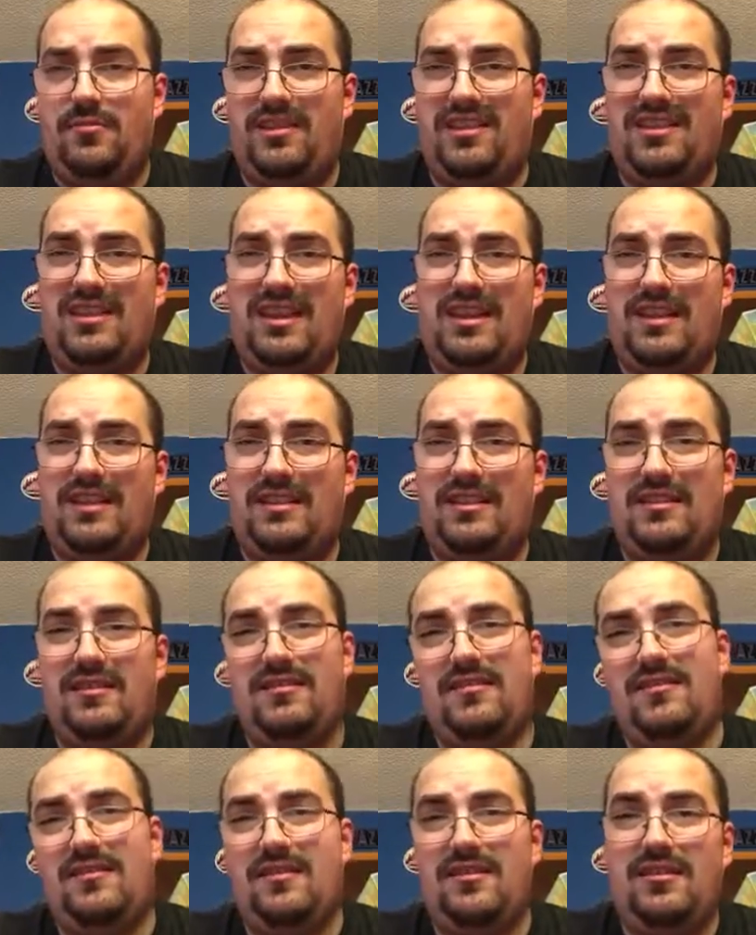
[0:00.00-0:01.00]
but
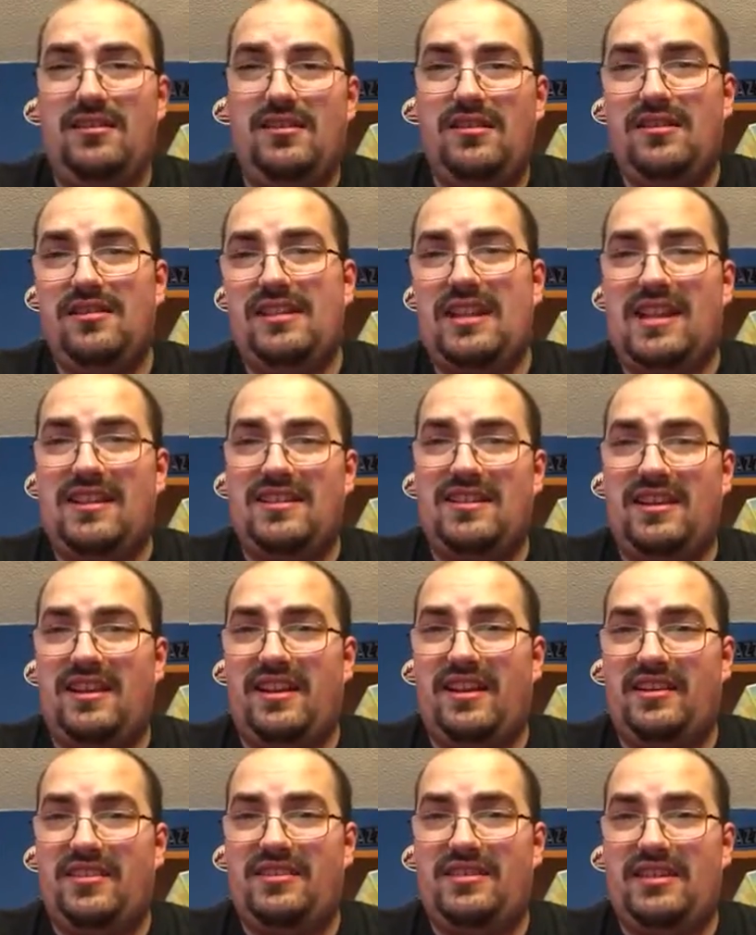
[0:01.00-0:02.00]
that's
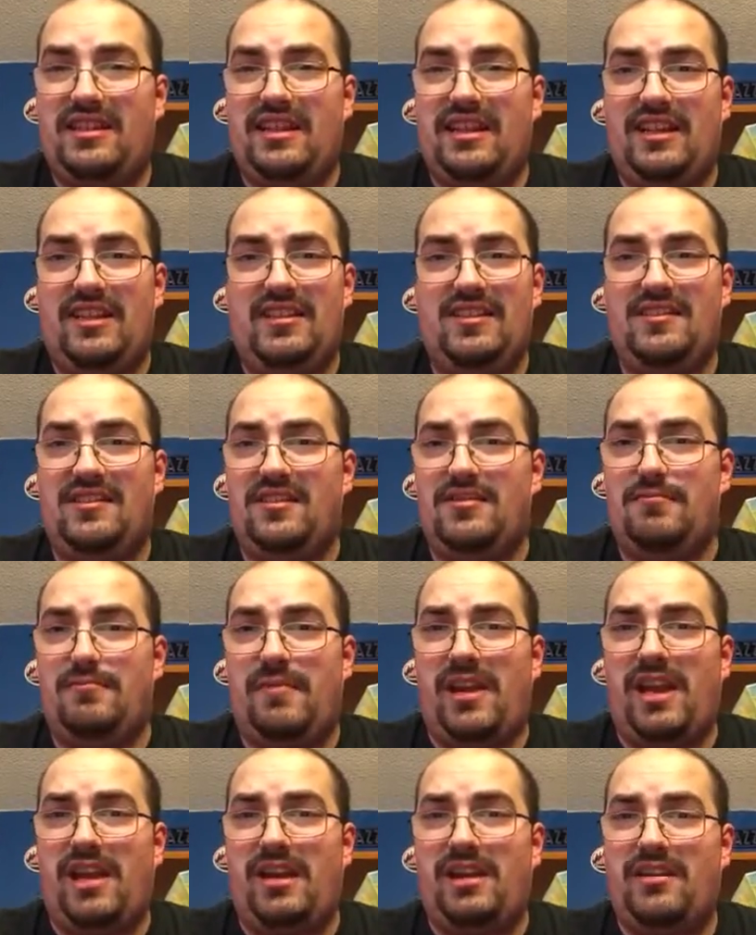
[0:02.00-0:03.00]
NXT. This is
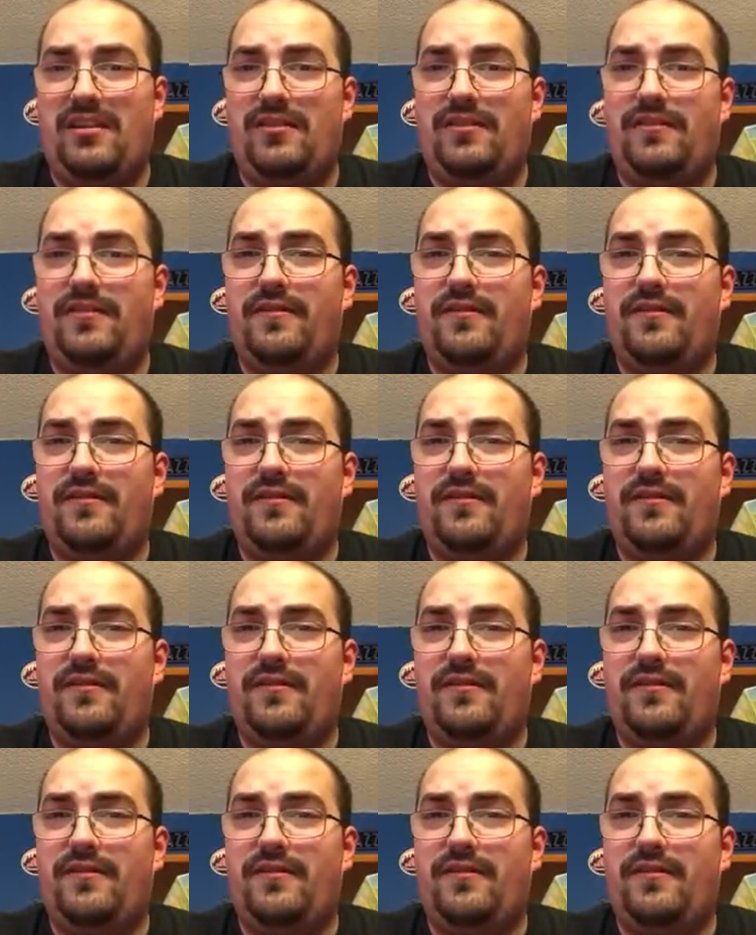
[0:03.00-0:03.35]
main.